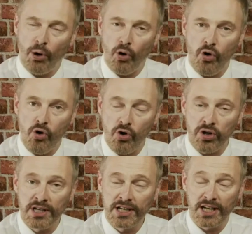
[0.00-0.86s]

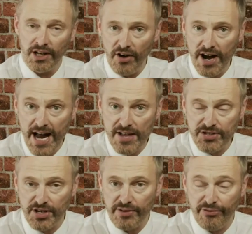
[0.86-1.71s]
Paul
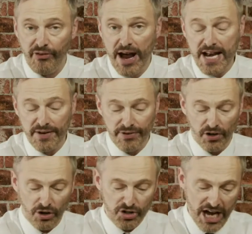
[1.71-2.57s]
Lines, another friend of
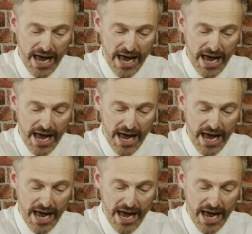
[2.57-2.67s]
Unlocked,